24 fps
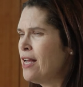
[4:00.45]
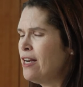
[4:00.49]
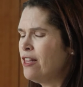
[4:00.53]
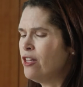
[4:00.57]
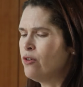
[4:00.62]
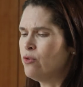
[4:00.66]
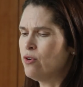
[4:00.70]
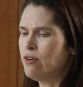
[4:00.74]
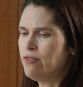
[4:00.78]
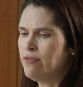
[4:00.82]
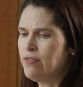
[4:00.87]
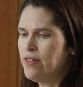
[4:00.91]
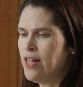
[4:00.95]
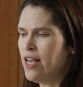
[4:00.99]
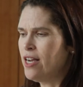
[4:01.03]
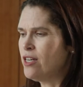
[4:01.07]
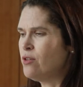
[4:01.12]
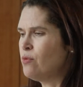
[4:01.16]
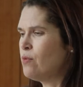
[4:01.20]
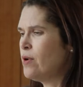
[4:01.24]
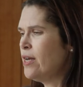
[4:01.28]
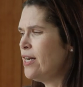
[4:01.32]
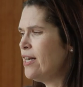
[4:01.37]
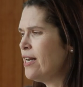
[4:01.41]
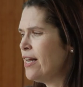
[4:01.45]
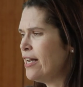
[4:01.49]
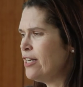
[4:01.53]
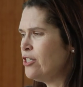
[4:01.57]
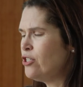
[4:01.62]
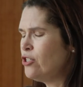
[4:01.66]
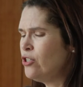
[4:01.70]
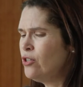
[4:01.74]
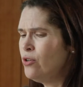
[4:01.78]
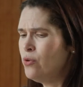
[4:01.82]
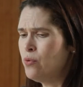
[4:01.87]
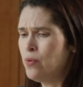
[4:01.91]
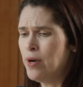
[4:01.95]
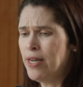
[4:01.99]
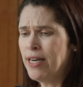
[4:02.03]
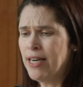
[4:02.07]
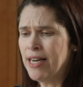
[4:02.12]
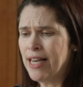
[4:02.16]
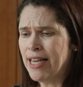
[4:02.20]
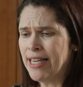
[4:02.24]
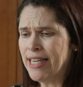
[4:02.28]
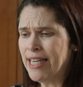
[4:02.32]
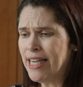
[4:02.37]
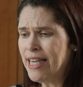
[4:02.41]
and they'll reflect, what did I do? What did
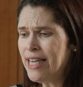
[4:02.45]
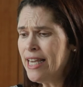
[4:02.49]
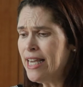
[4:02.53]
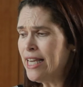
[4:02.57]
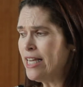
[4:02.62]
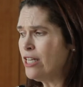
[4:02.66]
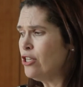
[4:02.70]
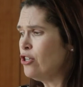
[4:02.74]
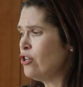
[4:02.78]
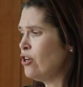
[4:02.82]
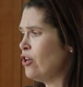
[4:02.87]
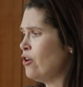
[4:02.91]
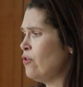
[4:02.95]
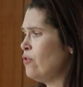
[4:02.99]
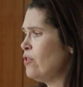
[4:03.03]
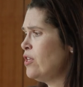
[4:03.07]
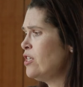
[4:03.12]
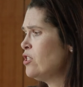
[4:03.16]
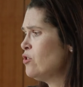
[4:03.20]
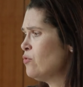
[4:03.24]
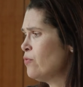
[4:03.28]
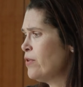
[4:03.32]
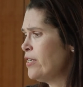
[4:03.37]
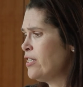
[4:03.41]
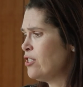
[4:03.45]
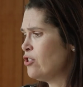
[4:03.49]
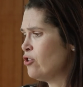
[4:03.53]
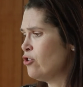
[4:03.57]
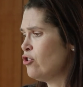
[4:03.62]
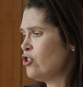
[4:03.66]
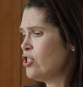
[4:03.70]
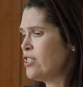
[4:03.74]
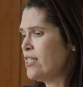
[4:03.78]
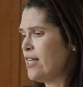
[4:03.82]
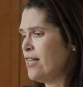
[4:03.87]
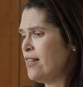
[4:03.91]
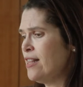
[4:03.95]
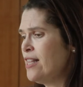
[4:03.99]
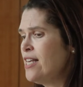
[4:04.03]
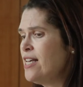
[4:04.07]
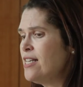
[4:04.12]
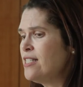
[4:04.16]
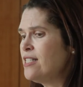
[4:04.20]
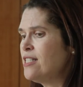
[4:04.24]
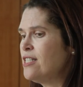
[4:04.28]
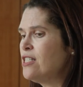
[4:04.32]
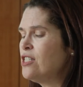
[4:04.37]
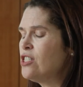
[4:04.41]
I eat? This research said
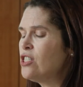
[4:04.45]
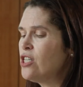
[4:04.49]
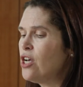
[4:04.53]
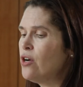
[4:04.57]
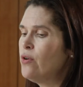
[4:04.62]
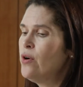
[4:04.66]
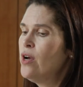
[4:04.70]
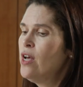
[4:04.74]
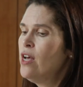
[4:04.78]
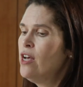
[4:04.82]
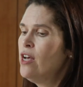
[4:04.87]
this, and so,